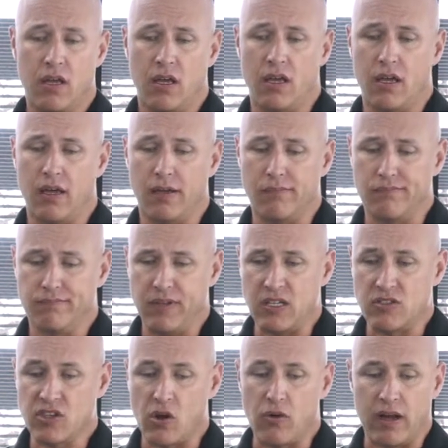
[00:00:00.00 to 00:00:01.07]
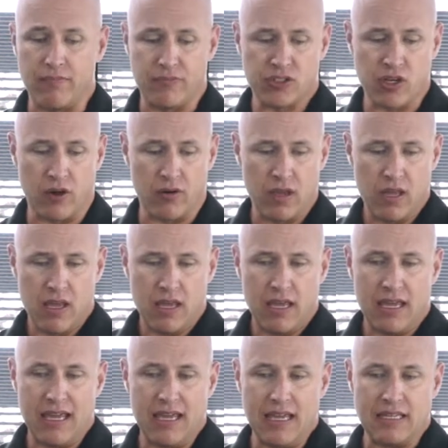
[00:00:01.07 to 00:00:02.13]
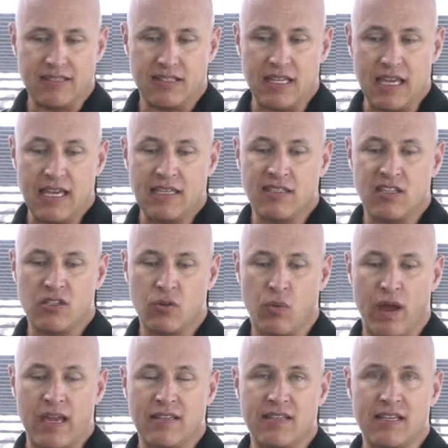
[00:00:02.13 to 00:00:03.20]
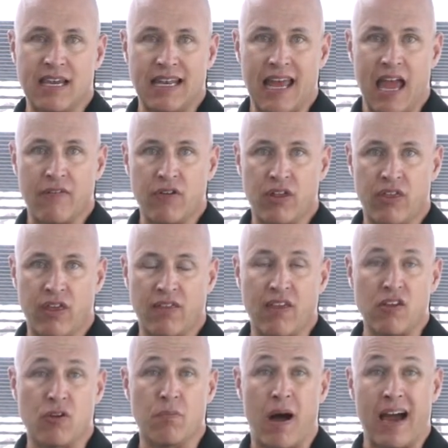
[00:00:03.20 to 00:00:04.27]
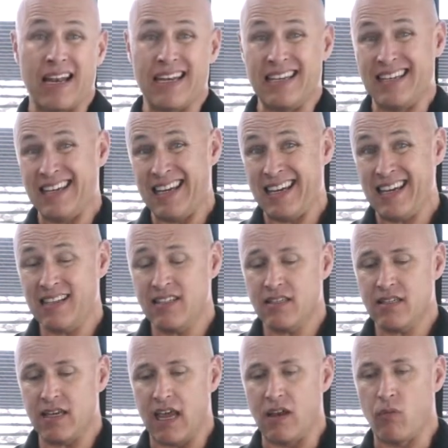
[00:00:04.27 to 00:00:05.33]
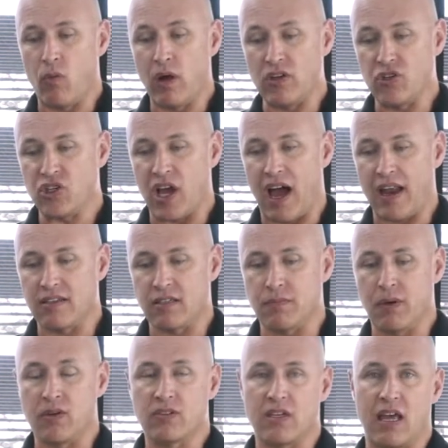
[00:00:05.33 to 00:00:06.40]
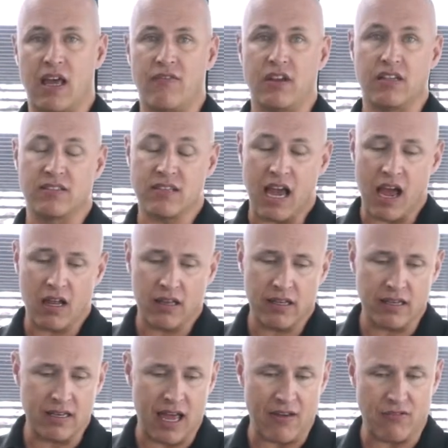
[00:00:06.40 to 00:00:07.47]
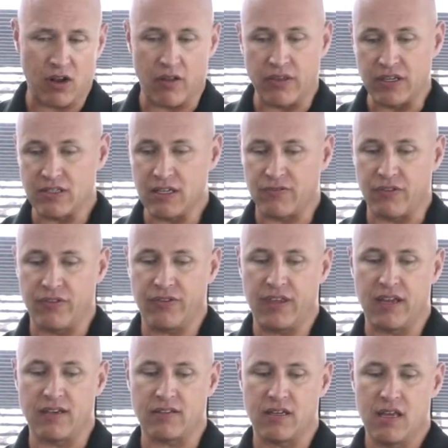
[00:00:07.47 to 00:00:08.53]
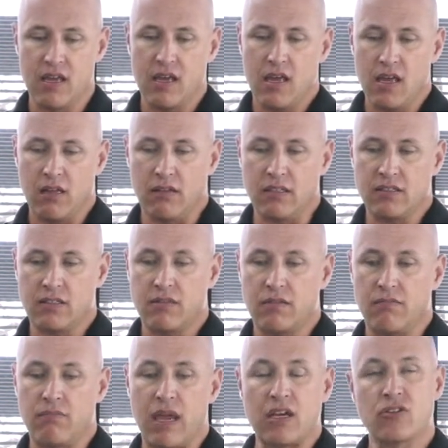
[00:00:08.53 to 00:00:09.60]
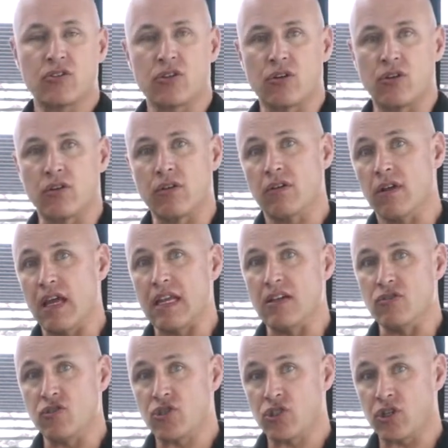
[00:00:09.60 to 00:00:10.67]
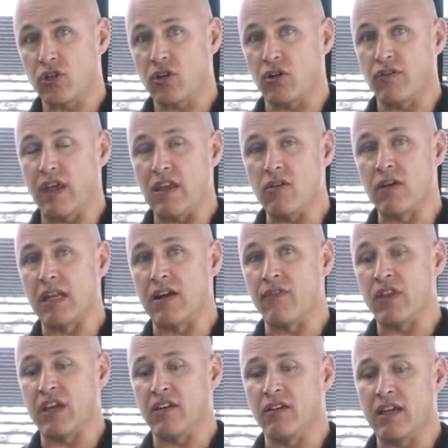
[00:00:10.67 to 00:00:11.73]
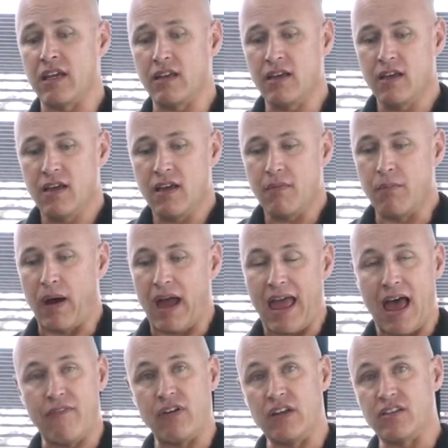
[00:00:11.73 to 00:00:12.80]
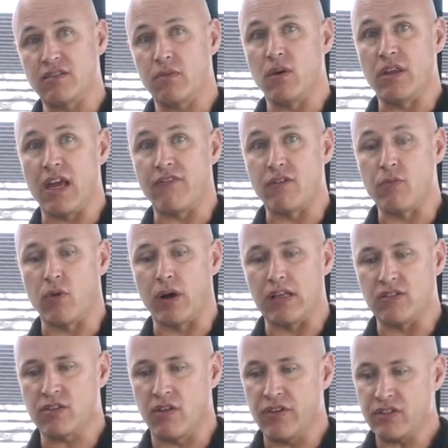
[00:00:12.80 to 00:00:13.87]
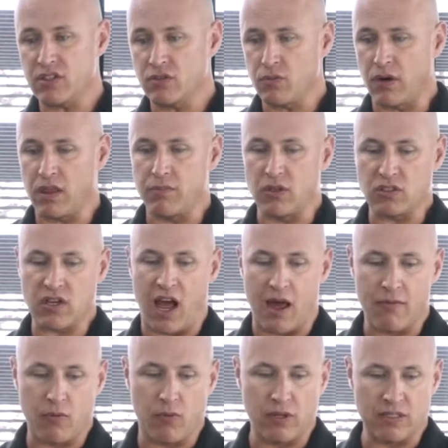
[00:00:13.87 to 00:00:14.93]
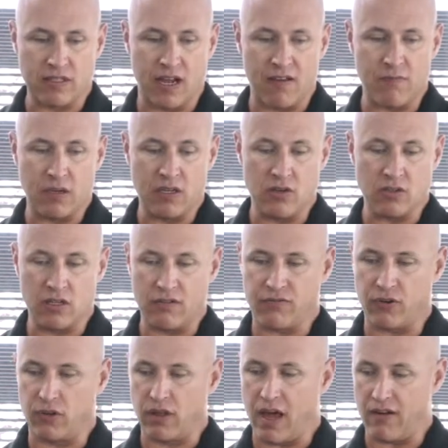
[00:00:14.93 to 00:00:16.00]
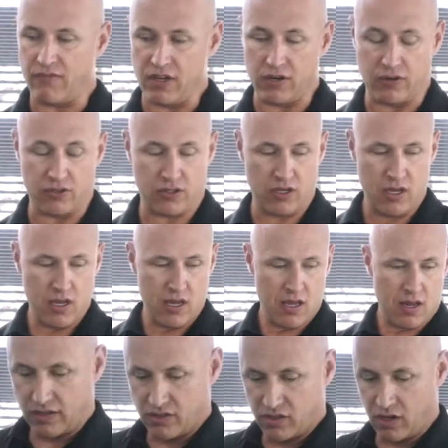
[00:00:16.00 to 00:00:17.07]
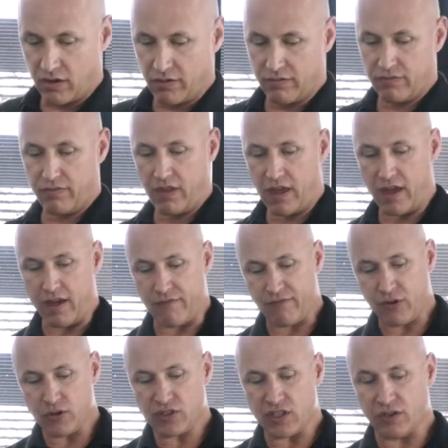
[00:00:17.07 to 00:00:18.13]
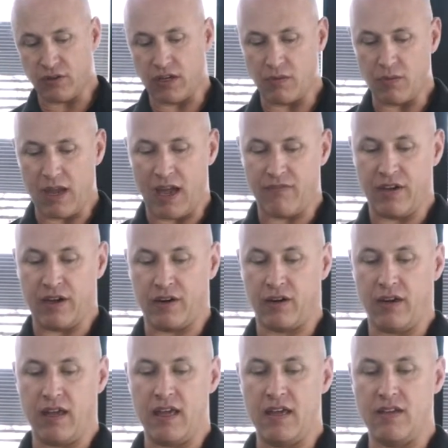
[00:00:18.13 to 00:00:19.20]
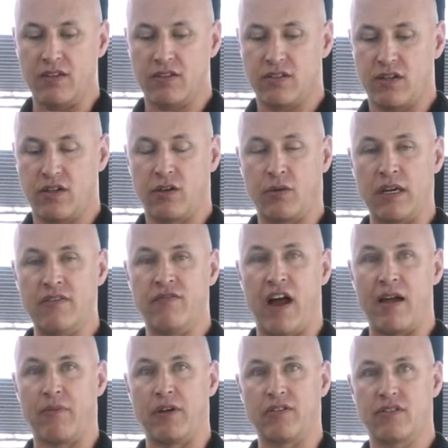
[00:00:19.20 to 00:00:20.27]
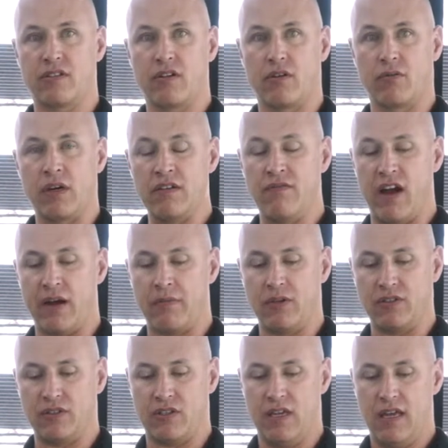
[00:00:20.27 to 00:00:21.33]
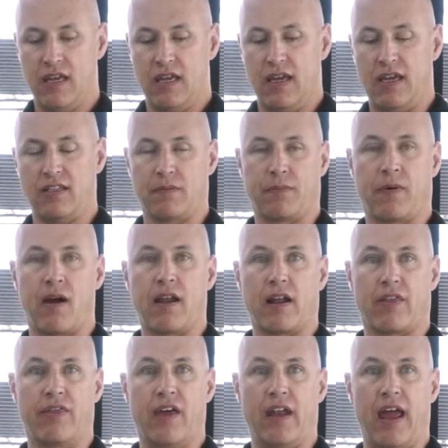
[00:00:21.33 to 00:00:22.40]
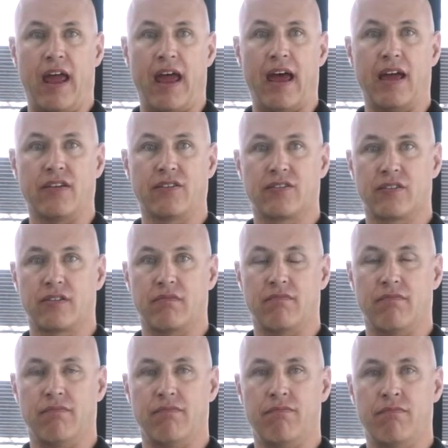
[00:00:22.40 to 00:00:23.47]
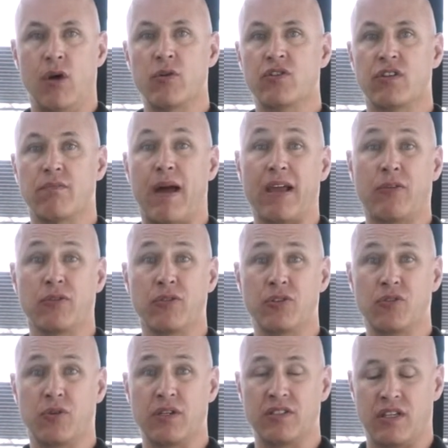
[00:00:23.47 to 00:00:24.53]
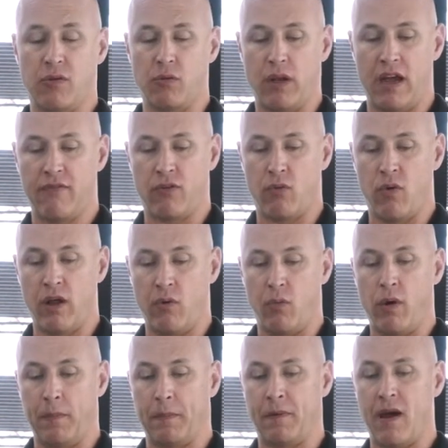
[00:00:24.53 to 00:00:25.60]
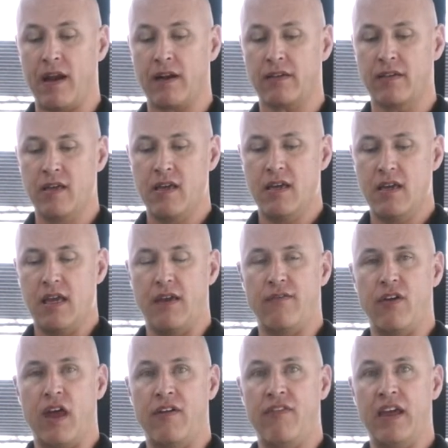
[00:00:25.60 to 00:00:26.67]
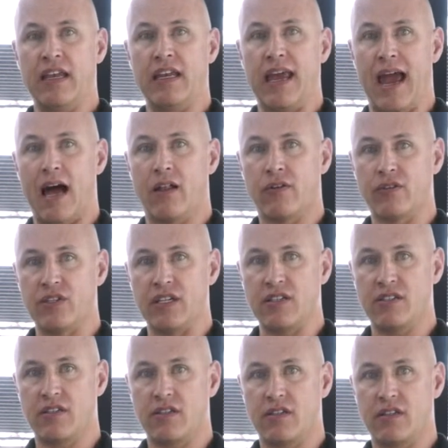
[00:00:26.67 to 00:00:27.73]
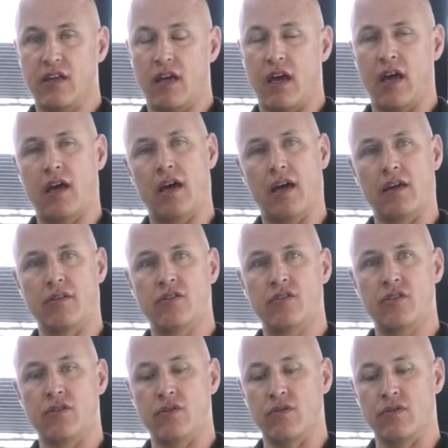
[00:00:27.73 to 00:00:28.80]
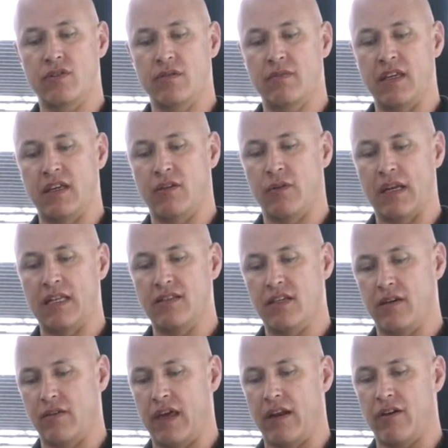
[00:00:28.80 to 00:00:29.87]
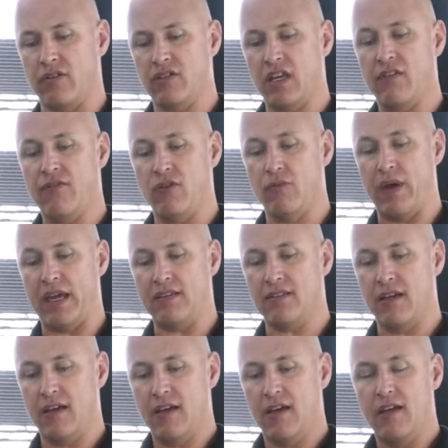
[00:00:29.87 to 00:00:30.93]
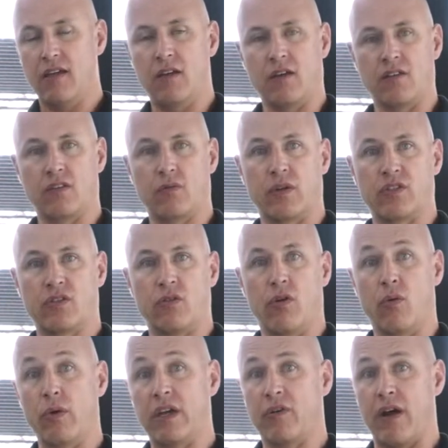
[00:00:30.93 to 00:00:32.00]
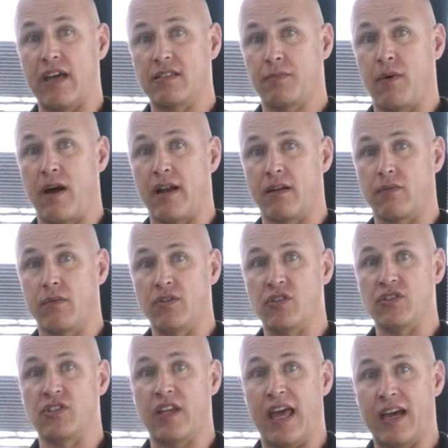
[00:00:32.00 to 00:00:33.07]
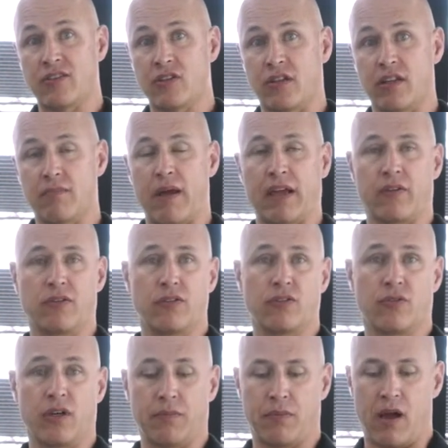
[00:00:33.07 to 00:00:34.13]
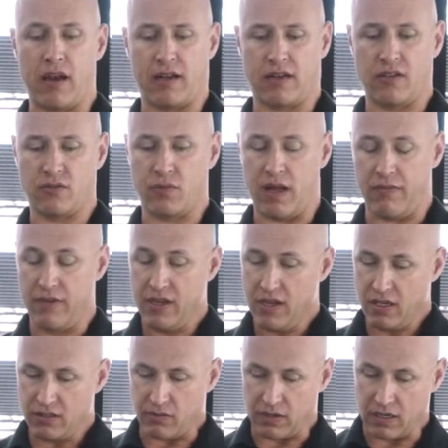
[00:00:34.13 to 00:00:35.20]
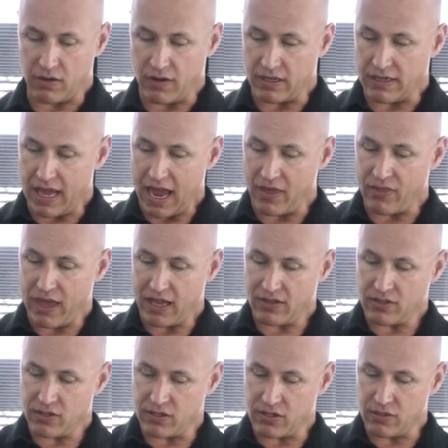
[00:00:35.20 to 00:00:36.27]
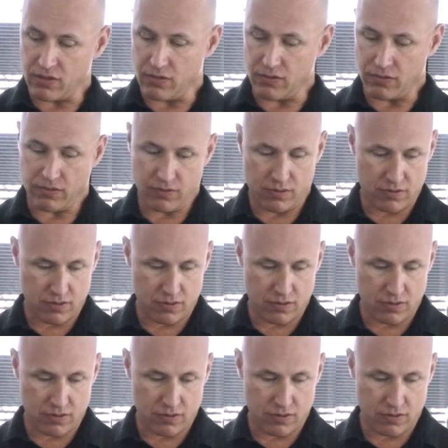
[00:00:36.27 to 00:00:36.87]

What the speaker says: and so on. So it's the easiest way to get everything that your body needs in one shot, as opposed to having a salad and having all these different things. Let's make sure and ensure that you get everything you need by having a smoothie every morning. So this is one of the most common ones that I've been using for a lot of years. So first ingredient we have here is Green Vibrance. So Green Vibrance is a product that has most micronutrients that you would ever want in one product. If you have any allergies to some of the ingredients here that are seafood based, you can switch to a wheatgrass product, which is an excellent micronutrient product as well. So we're going to go ahead and add that to